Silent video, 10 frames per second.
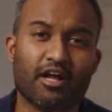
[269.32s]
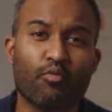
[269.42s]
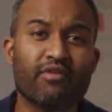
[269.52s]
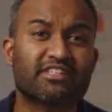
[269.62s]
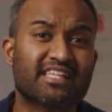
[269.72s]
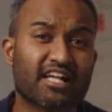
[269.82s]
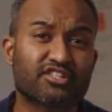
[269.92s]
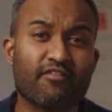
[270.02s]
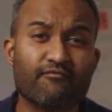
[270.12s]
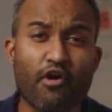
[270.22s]
We've
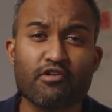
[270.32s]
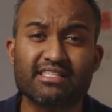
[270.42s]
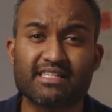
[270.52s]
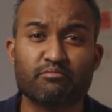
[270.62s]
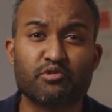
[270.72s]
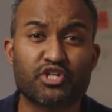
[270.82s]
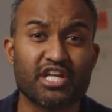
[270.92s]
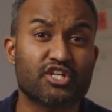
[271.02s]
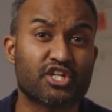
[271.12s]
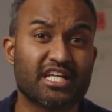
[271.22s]
attached a very simple
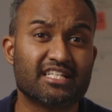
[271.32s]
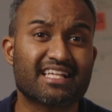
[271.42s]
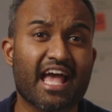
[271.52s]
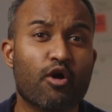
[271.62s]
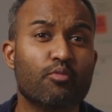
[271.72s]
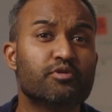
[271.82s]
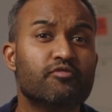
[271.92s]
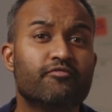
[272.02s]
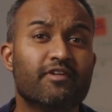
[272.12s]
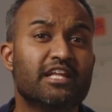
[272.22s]
cheat sheet to help you
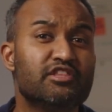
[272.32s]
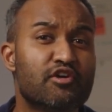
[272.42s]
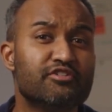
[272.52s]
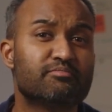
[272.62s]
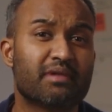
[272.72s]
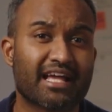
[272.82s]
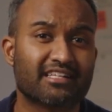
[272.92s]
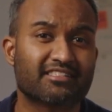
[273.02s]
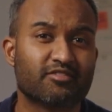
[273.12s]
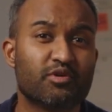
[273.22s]
fill in those
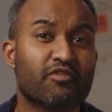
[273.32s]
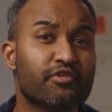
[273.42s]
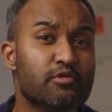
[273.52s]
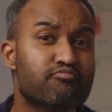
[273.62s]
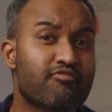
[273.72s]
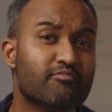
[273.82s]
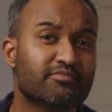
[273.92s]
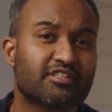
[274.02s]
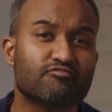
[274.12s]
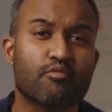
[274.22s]
blanks with a few
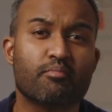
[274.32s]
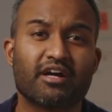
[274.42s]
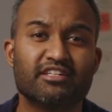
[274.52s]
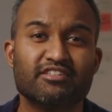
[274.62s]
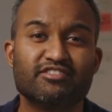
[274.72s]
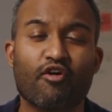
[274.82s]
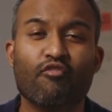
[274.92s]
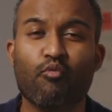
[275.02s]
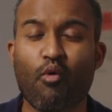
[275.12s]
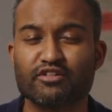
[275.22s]
prompts and reminders
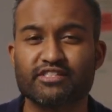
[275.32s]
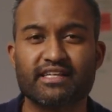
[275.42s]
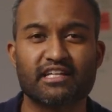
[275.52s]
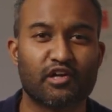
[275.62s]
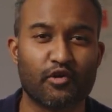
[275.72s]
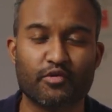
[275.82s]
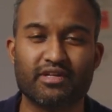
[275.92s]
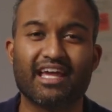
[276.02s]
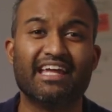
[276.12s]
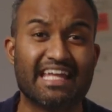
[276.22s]
of what to
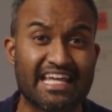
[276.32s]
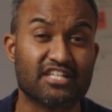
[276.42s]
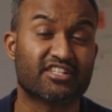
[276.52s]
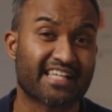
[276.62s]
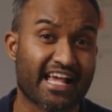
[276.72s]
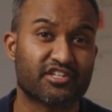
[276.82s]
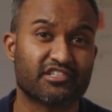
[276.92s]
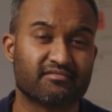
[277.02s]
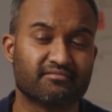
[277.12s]
include in each section.